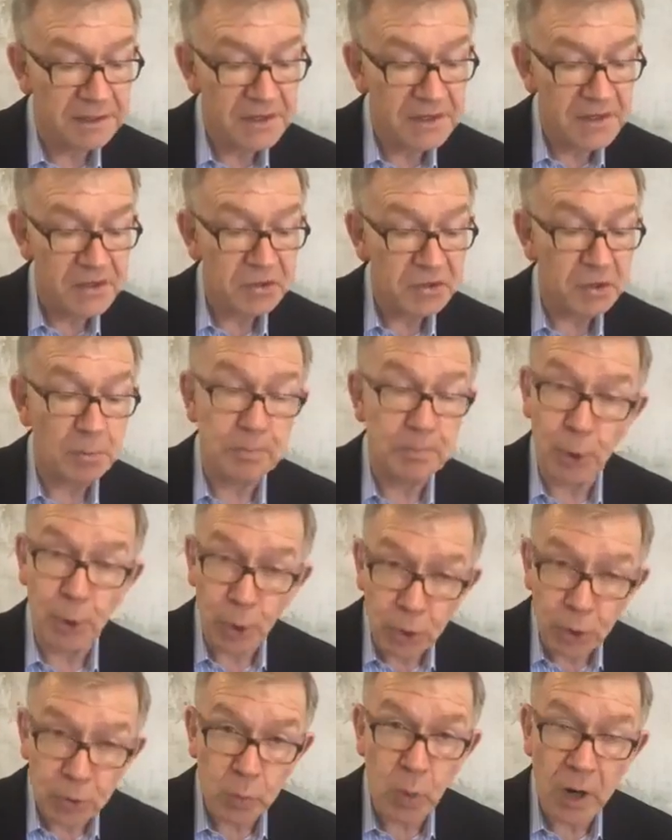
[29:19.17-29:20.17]
to
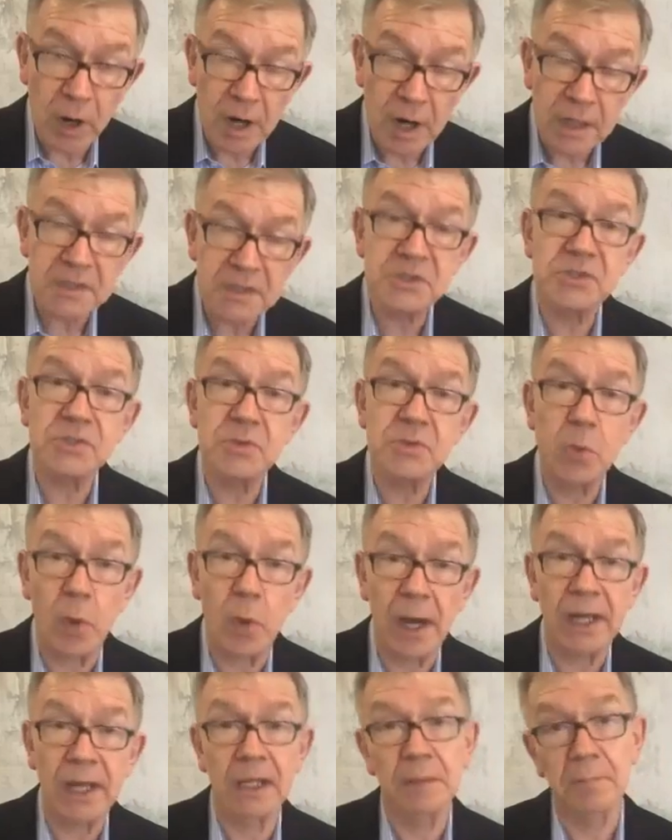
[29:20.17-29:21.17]
birdwatch
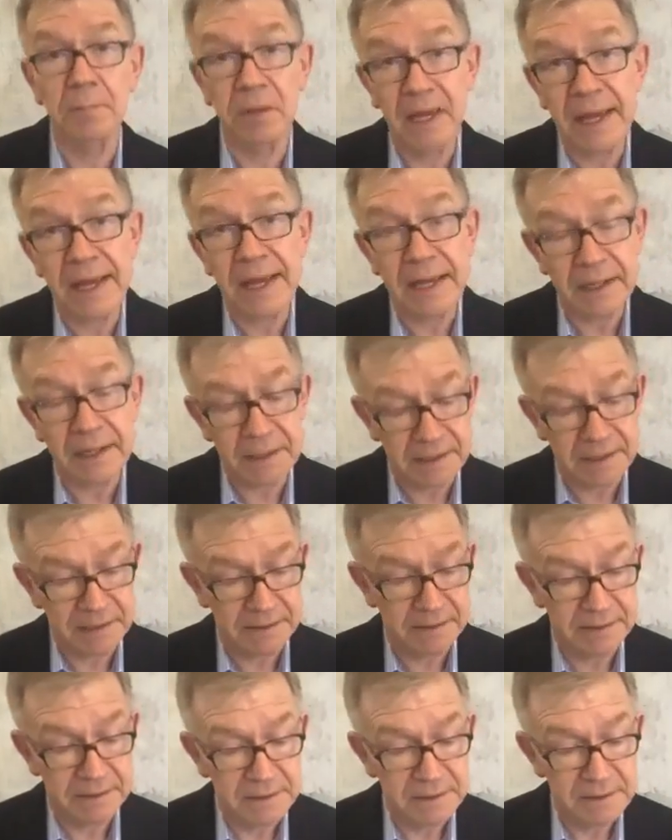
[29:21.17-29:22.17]
while Black,
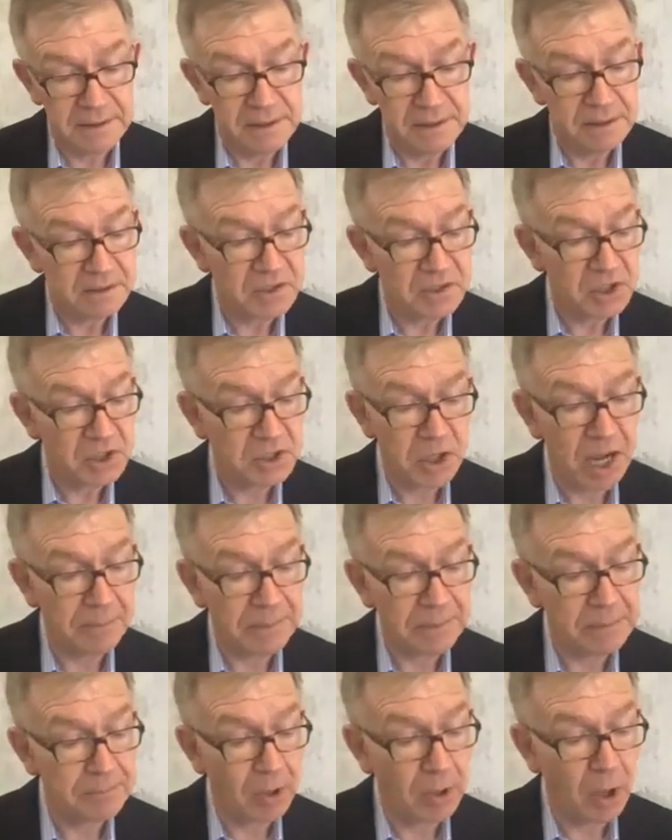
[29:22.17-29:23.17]
to
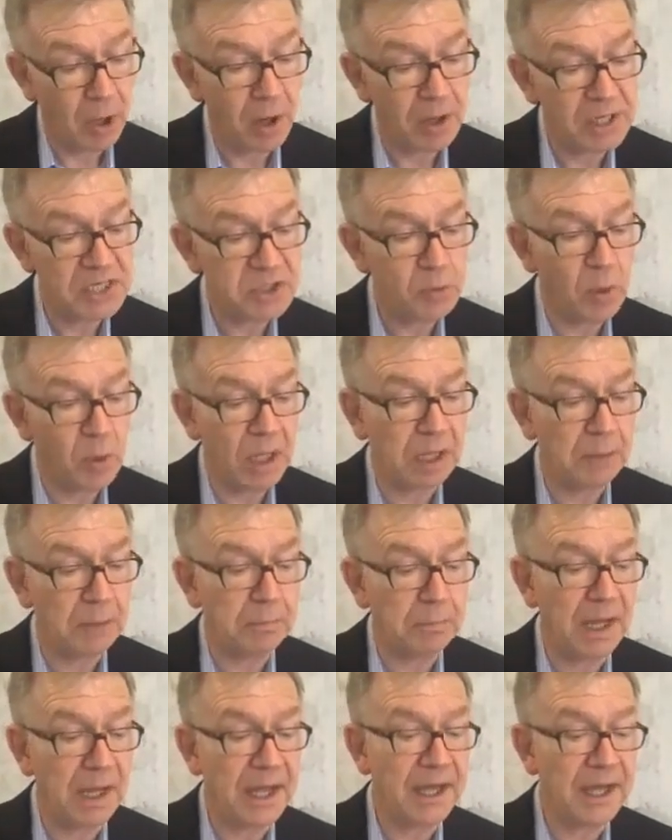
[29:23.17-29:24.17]
shop at Barney's while
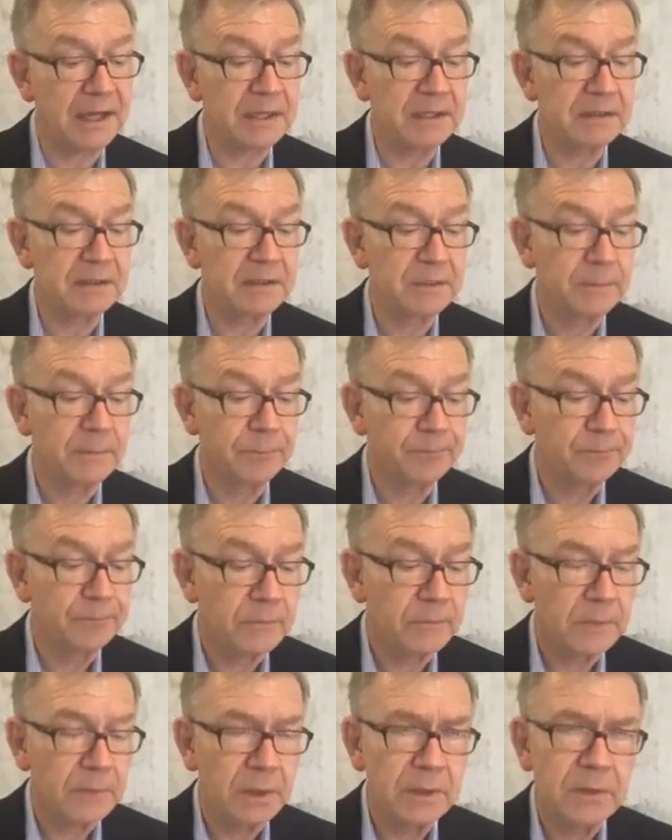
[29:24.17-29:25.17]
Black,
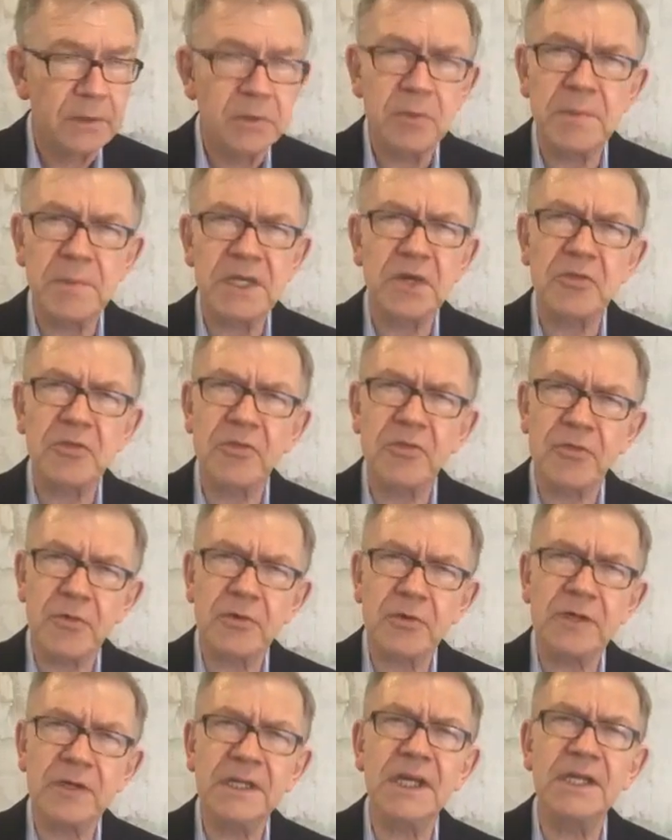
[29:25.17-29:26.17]
to be a
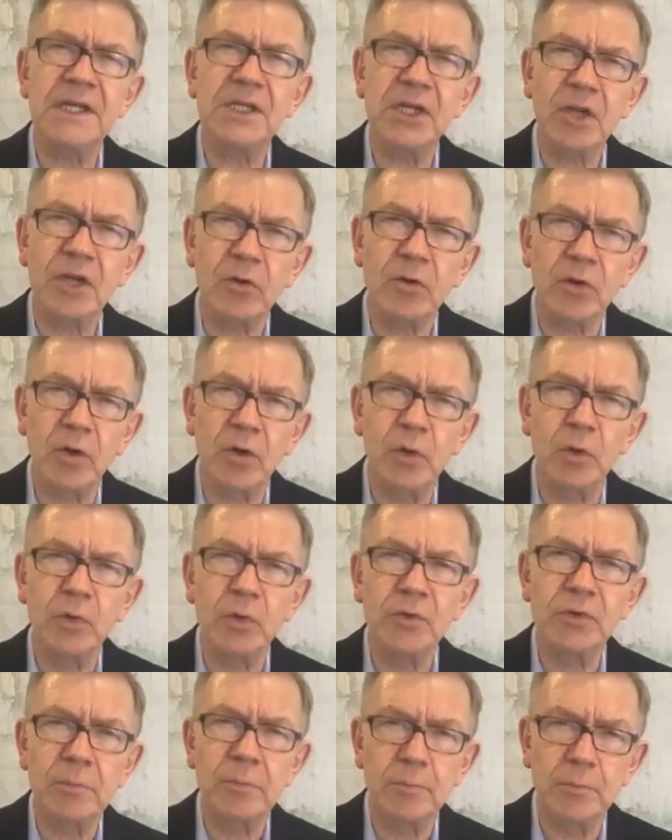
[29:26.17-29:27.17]

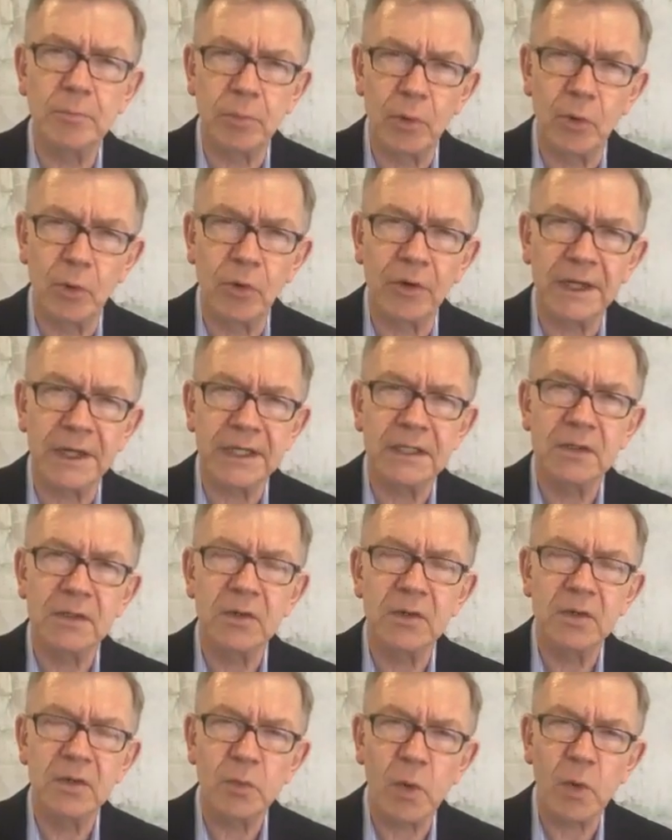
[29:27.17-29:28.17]
13-year-old boy
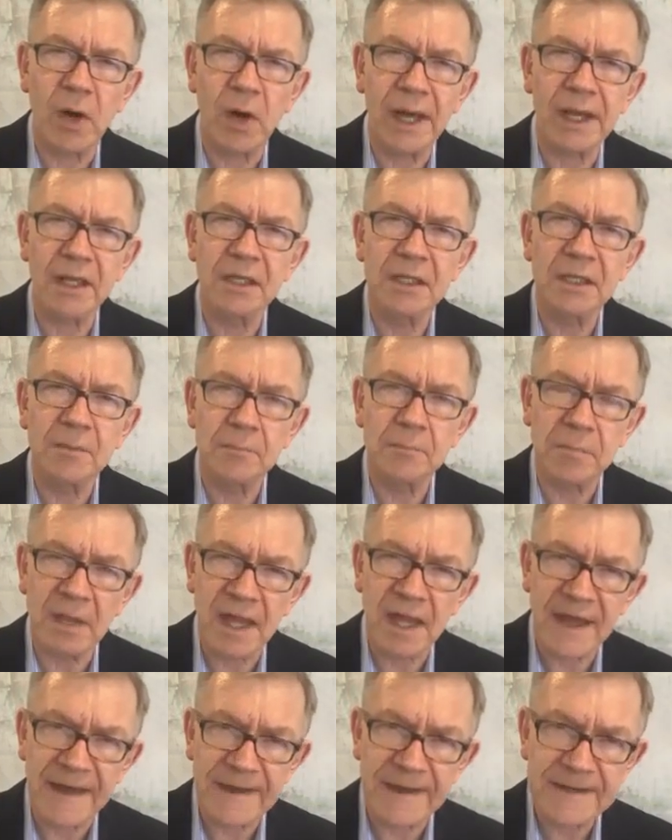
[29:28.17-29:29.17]
while Black.